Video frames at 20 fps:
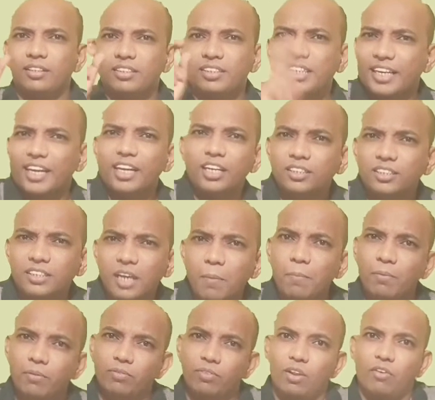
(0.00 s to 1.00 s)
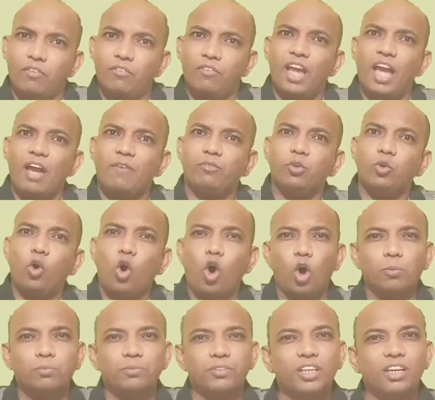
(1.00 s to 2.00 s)
Second step, we have to
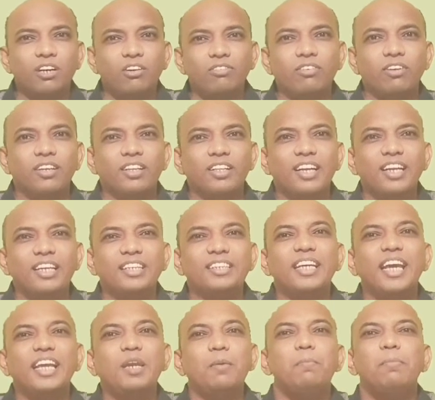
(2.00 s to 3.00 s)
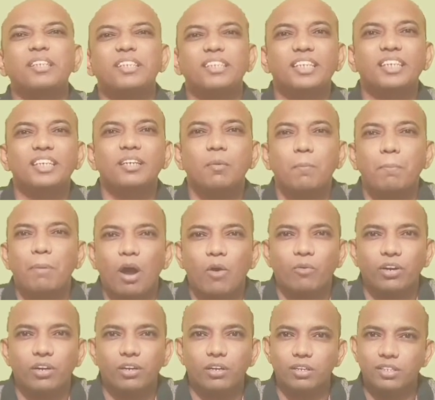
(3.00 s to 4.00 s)
observe, is there any missing
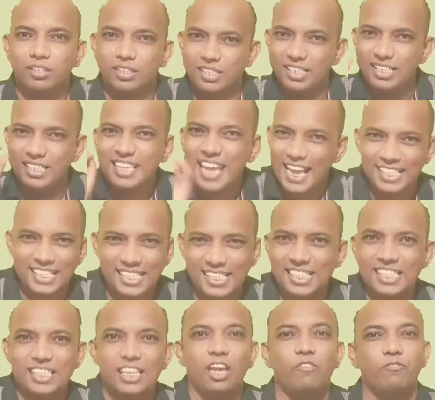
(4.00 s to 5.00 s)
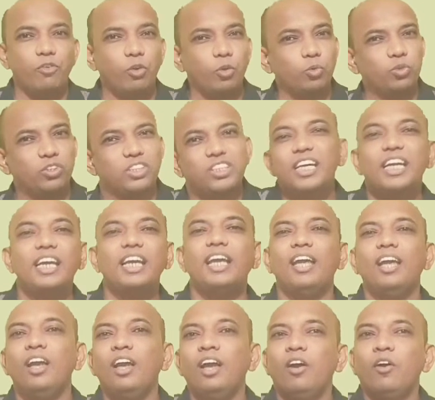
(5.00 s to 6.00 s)
power? Yes, if you
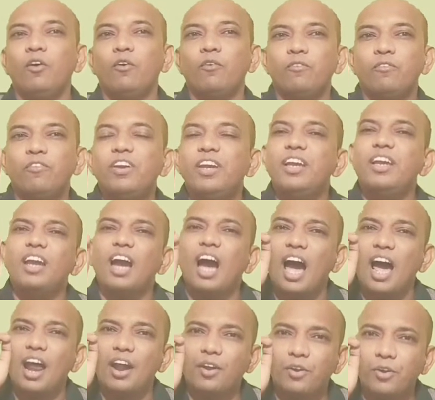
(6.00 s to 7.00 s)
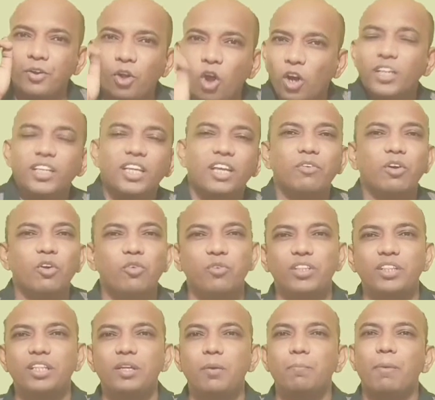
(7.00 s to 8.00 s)
see, we are not
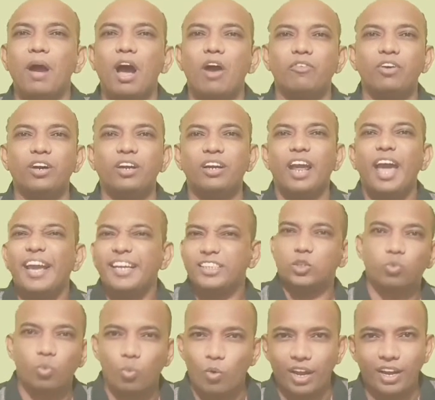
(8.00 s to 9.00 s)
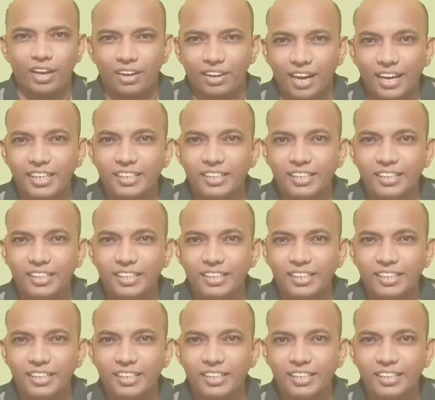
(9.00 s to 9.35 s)
given with the power x square,